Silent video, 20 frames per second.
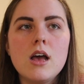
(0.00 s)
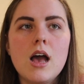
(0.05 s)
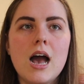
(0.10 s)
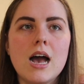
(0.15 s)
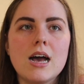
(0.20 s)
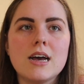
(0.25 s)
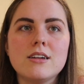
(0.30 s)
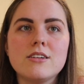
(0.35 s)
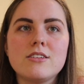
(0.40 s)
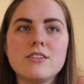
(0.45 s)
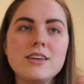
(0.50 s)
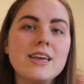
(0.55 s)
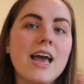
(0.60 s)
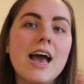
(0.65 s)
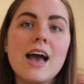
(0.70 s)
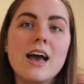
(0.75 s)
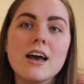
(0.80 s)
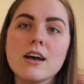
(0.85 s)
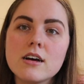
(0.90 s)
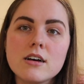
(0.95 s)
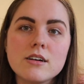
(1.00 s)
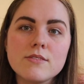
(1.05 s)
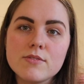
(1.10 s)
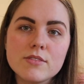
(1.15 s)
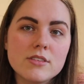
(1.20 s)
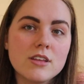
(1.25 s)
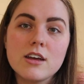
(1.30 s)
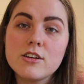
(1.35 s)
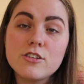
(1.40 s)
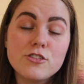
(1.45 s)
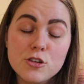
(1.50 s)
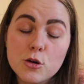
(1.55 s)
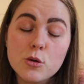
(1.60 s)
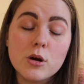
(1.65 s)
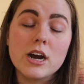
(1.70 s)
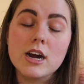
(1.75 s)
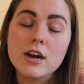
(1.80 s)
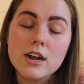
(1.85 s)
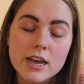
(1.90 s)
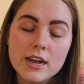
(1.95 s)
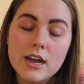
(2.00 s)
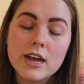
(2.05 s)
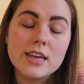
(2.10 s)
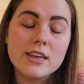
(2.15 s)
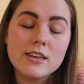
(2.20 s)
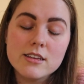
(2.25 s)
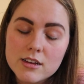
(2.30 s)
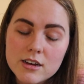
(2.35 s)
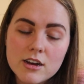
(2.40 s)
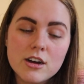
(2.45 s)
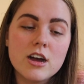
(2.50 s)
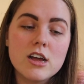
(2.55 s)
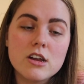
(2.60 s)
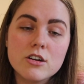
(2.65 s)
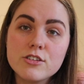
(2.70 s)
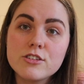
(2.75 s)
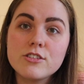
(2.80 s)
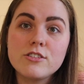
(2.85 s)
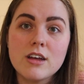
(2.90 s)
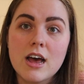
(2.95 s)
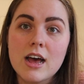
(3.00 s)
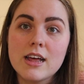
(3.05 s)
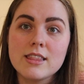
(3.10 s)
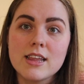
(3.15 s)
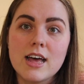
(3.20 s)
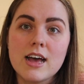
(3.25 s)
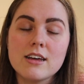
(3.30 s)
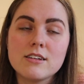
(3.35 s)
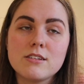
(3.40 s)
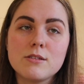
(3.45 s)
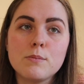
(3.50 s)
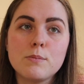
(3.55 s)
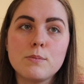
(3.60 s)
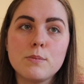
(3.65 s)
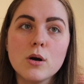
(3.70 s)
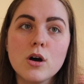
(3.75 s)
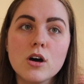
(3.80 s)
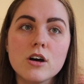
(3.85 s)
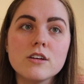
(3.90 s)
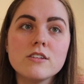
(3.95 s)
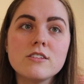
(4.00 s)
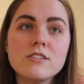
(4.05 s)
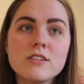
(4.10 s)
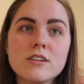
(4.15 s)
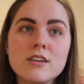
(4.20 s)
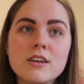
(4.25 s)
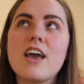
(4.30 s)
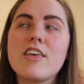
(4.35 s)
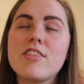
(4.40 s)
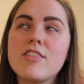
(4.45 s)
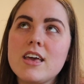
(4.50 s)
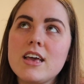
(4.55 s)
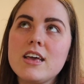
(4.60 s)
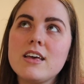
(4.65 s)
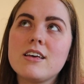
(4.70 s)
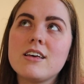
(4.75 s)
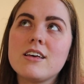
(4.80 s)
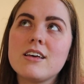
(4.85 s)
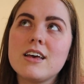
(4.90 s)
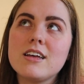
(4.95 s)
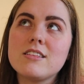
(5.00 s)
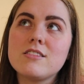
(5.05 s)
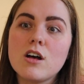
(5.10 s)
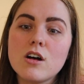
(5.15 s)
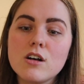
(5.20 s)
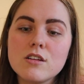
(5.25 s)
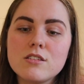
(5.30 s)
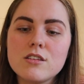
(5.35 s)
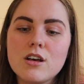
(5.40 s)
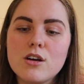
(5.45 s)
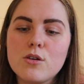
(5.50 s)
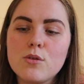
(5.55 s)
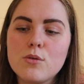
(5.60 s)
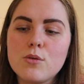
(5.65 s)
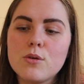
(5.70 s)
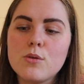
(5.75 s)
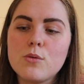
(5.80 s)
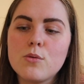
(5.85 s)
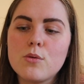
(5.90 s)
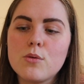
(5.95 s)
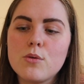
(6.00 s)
And yeah, sure, like I understand that. But I think it's also,